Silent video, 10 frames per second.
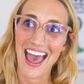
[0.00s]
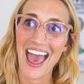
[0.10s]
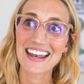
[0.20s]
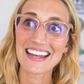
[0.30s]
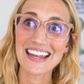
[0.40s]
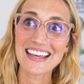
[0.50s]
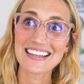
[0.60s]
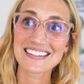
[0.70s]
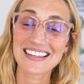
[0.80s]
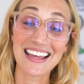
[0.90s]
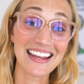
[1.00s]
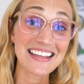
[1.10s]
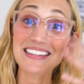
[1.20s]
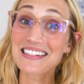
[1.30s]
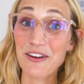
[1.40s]
And
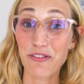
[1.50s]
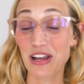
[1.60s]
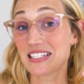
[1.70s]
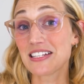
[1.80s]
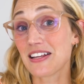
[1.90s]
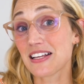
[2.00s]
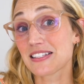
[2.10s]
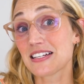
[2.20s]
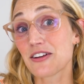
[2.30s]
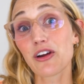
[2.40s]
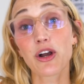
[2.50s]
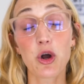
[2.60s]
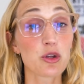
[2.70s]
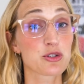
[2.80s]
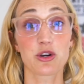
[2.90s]
it's a different
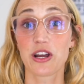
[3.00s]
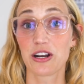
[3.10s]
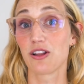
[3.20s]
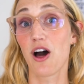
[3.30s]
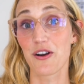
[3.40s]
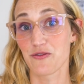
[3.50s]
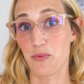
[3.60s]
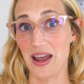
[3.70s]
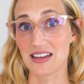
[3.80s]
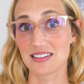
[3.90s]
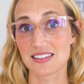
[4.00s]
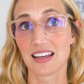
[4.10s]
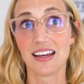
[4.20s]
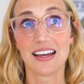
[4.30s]
culture in a lot of ways.